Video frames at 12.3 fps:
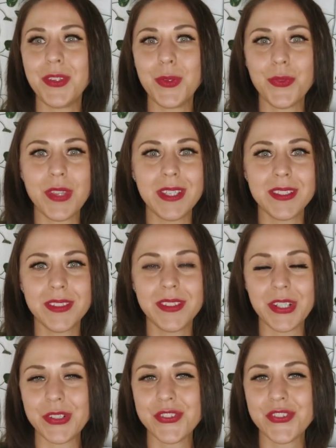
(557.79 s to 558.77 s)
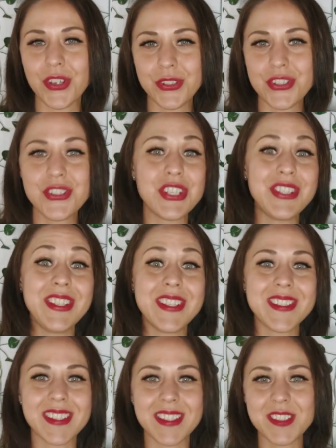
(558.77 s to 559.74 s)
you think that there are such
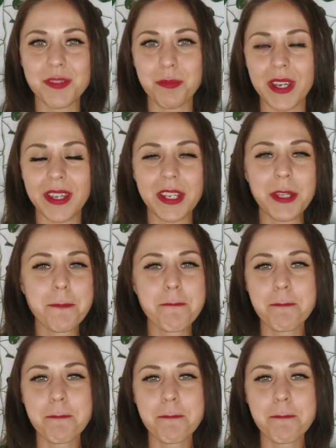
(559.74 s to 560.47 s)
geniuses, but